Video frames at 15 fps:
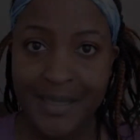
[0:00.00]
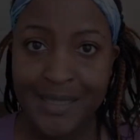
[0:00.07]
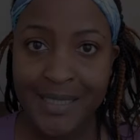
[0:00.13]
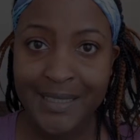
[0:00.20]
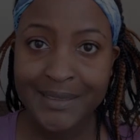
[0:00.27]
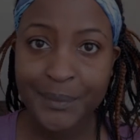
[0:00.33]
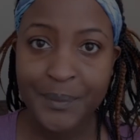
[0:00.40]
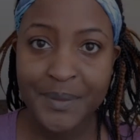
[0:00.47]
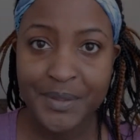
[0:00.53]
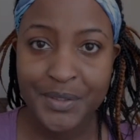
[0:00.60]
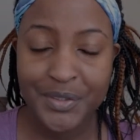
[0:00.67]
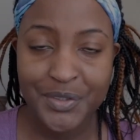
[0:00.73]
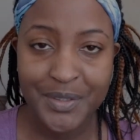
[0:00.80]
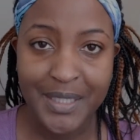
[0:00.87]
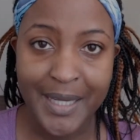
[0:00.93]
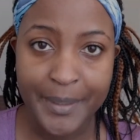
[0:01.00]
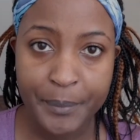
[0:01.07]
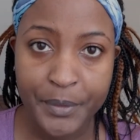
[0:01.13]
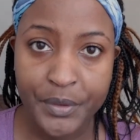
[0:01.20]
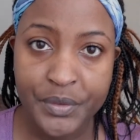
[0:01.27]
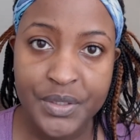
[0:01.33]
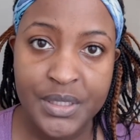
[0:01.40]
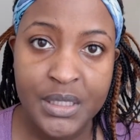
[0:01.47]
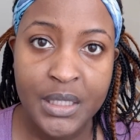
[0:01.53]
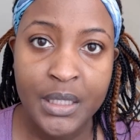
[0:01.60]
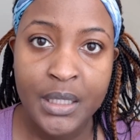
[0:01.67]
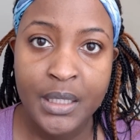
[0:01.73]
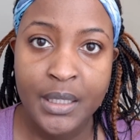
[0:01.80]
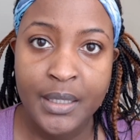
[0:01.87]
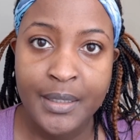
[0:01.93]
next we're going to do the eyebrows.
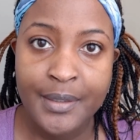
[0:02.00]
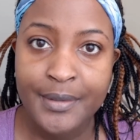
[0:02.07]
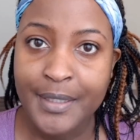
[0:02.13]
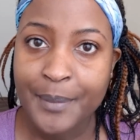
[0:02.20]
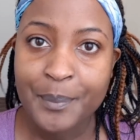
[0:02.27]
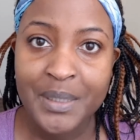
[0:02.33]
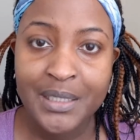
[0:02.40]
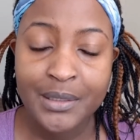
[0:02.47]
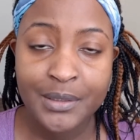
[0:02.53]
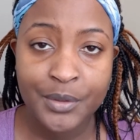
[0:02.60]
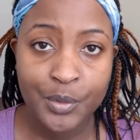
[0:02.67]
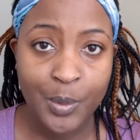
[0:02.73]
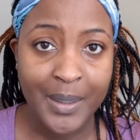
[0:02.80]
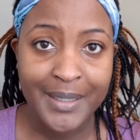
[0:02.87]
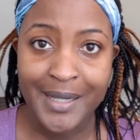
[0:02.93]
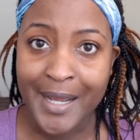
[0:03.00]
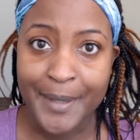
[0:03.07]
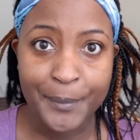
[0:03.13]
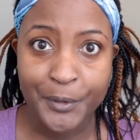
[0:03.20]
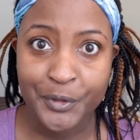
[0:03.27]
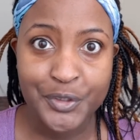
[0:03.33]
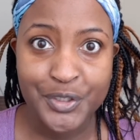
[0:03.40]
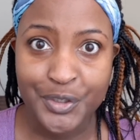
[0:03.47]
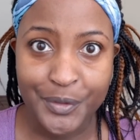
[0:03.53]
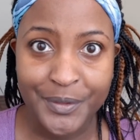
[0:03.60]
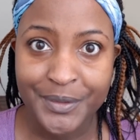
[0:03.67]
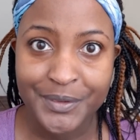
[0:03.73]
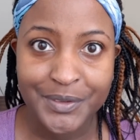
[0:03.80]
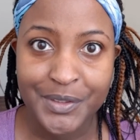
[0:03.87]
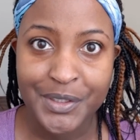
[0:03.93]
There are 1,000,001 eyebrow
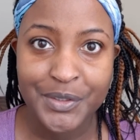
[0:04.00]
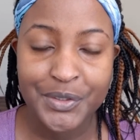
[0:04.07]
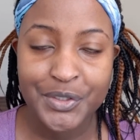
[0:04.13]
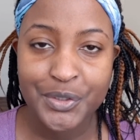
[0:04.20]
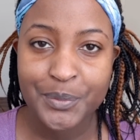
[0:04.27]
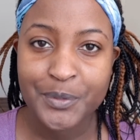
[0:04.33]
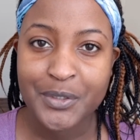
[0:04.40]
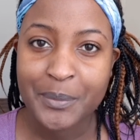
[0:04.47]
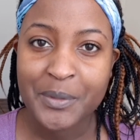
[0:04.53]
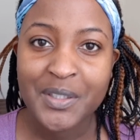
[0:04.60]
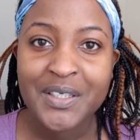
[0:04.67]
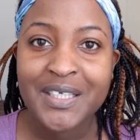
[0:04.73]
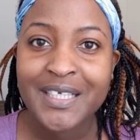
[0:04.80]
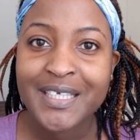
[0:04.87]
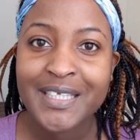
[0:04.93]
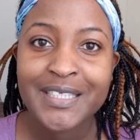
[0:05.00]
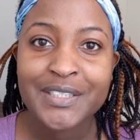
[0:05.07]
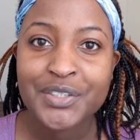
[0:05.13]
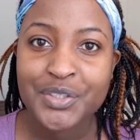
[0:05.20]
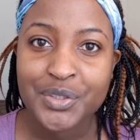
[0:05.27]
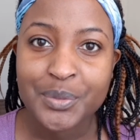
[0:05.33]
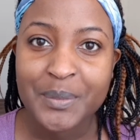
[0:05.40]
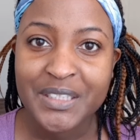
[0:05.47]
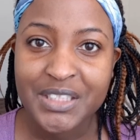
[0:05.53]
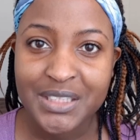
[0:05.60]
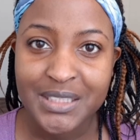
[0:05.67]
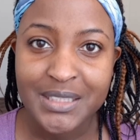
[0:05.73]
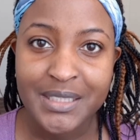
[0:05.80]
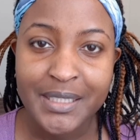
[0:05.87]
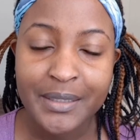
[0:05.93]
tutorials on YouTube, so I'm not going to get into too much
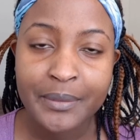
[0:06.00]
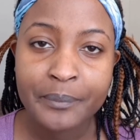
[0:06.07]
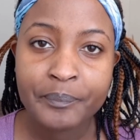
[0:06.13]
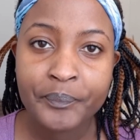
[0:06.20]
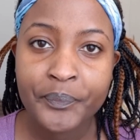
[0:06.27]
detail.